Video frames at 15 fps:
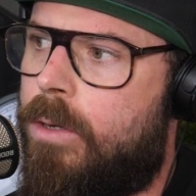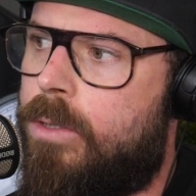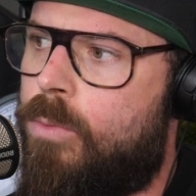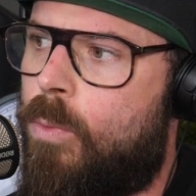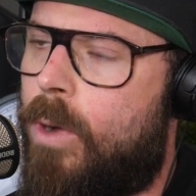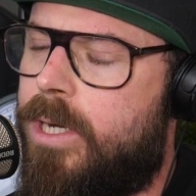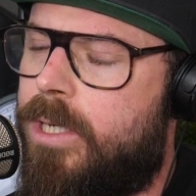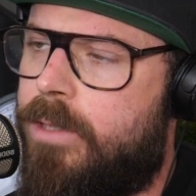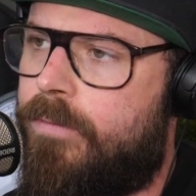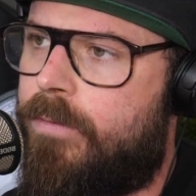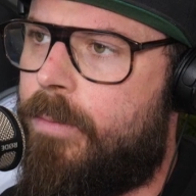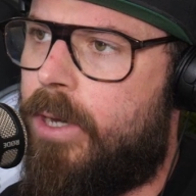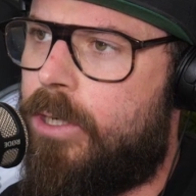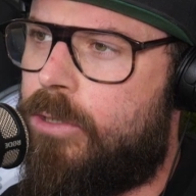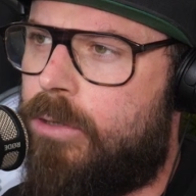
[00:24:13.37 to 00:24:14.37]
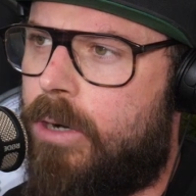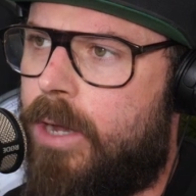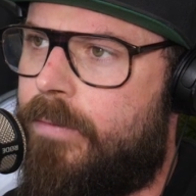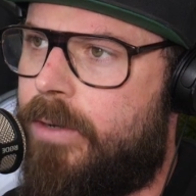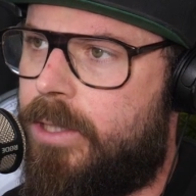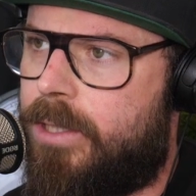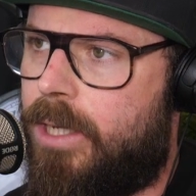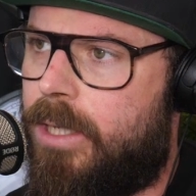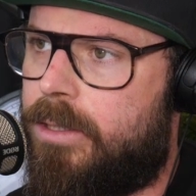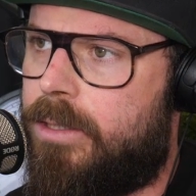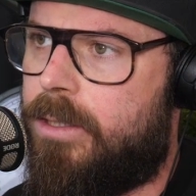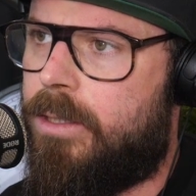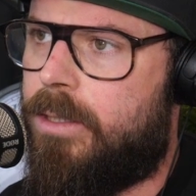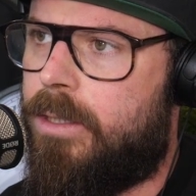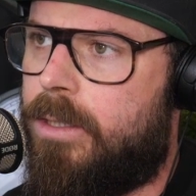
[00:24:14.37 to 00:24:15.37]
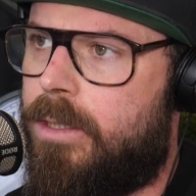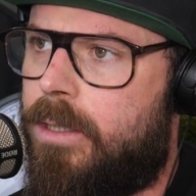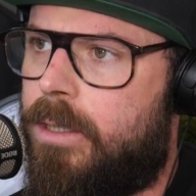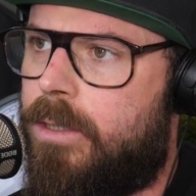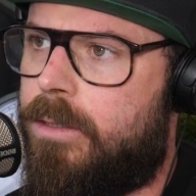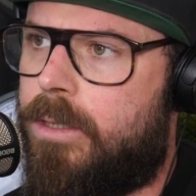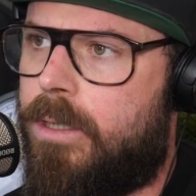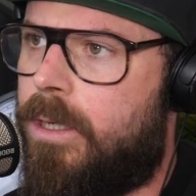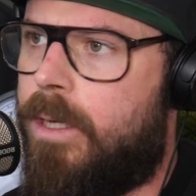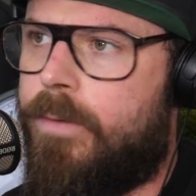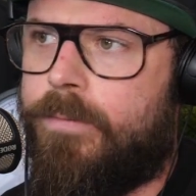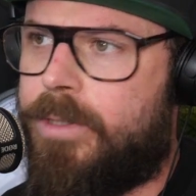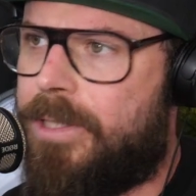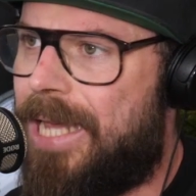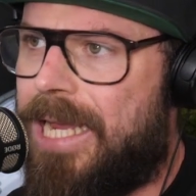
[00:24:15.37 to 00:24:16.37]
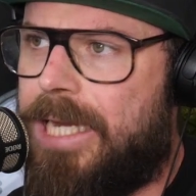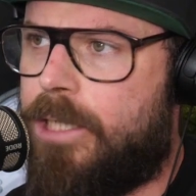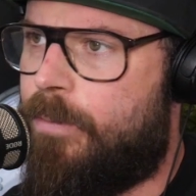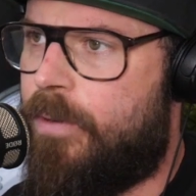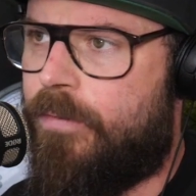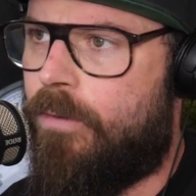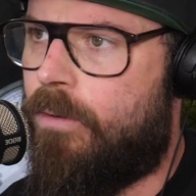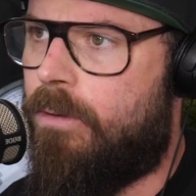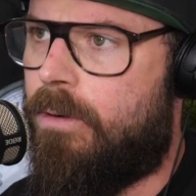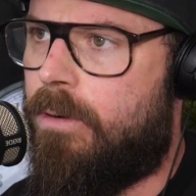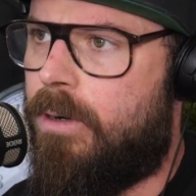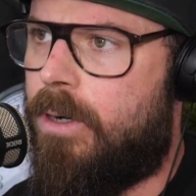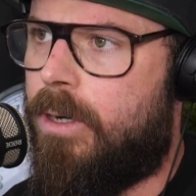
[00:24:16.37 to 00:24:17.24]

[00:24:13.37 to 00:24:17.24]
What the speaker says: was waiting for my driving test? Because days before,